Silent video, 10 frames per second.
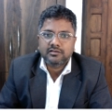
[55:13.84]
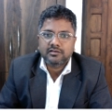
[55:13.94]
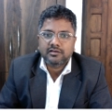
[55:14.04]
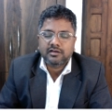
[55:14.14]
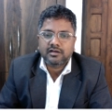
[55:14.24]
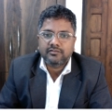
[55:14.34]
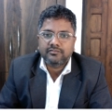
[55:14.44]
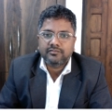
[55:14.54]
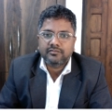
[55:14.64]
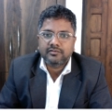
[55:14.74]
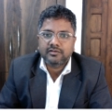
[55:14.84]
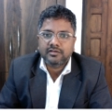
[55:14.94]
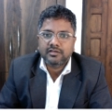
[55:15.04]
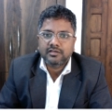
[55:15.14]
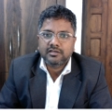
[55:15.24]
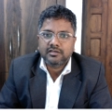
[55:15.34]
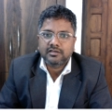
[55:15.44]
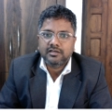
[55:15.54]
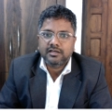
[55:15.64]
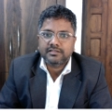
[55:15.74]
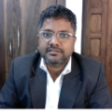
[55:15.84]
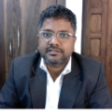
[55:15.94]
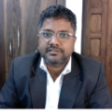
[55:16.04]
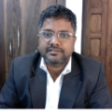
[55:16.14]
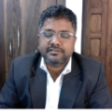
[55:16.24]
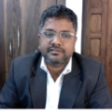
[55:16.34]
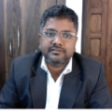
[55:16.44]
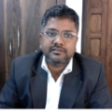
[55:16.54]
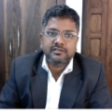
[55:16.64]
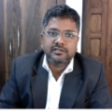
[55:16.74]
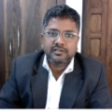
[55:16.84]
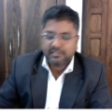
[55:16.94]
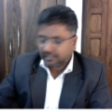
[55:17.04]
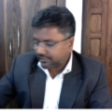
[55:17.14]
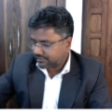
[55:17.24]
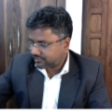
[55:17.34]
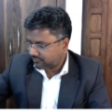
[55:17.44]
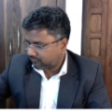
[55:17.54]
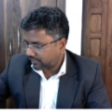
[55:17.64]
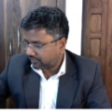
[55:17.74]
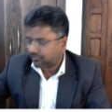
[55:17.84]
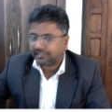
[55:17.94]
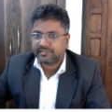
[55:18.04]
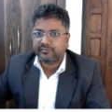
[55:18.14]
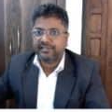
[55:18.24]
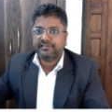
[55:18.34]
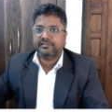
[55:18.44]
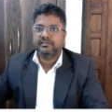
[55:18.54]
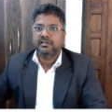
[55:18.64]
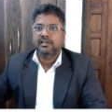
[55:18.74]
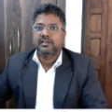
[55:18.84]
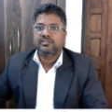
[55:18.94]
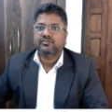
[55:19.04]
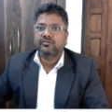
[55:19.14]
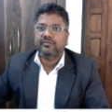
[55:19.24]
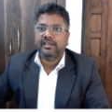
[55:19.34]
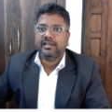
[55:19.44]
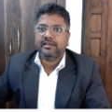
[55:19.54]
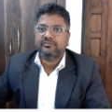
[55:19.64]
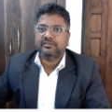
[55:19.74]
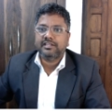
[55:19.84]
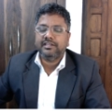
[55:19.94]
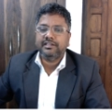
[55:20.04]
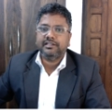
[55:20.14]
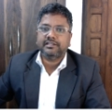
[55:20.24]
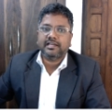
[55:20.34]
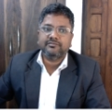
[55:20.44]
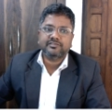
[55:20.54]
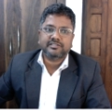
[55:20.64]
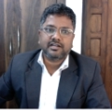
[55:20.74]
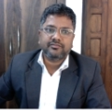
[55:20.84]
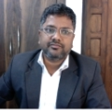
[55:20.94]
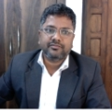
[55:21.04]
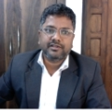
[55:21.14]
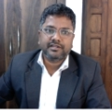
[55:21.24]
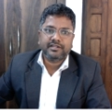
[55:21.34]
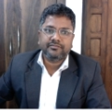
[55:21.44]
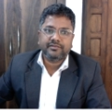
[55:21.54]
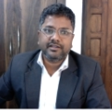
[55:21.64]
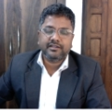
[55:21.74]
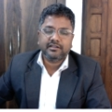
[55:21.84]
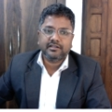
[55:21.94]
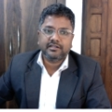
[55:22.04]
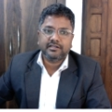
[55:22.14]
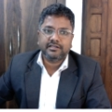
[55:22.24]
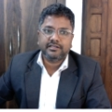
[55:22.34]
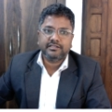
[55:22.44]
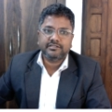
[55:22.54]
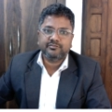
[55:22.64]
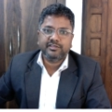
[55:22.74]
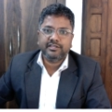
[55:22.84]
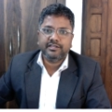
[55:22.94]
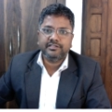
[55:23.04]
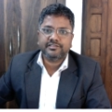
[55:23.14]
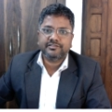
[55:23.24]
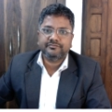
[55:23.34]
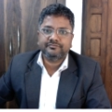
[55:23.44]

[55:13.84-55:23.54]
of gases, right? Molecular speed. So we have three types of different speeds